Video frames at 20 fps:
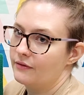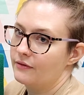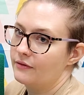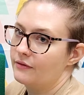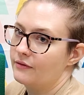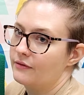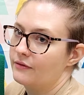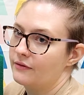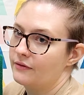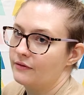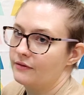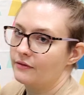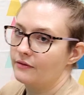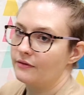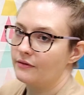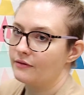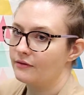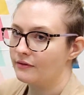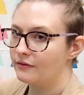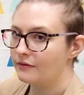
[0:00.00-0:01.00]

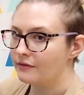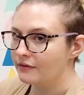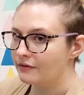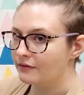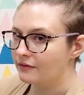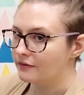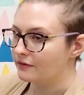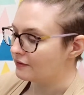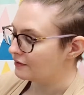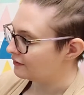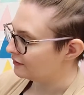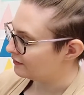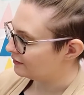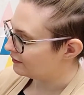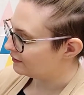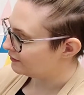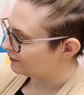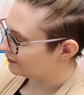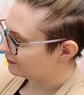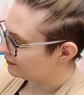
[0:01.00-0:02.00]

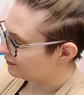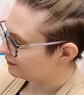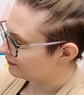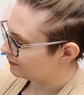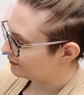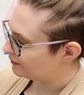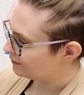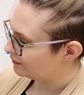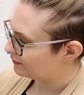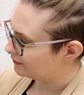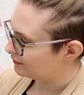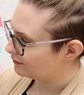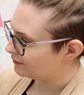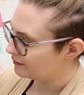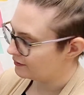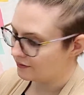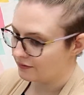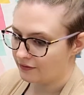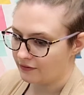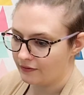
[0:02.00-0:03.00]

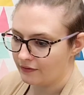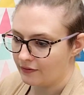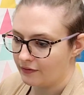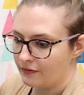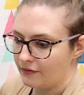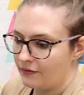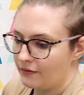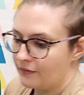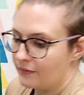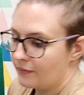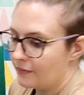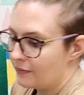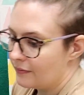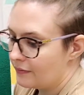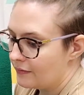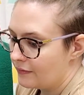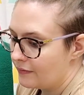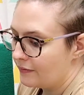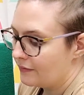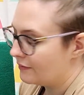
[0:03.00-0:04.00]

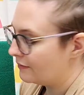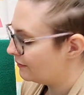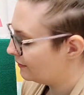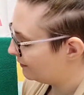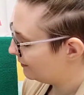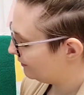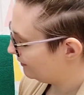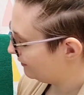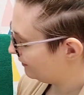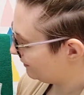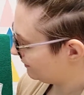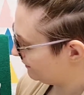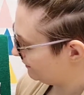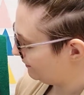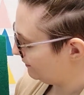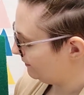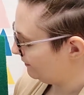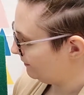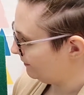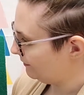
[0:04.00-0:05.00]

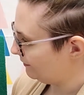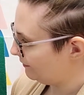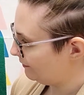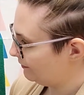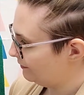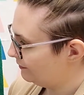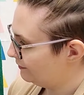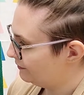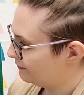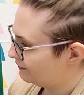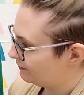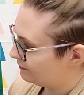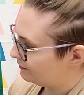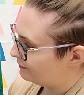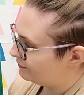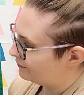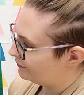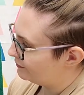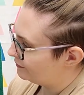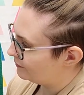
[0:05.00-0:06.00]

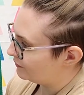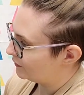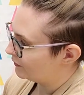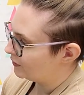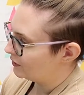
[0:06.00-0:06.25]
(silence)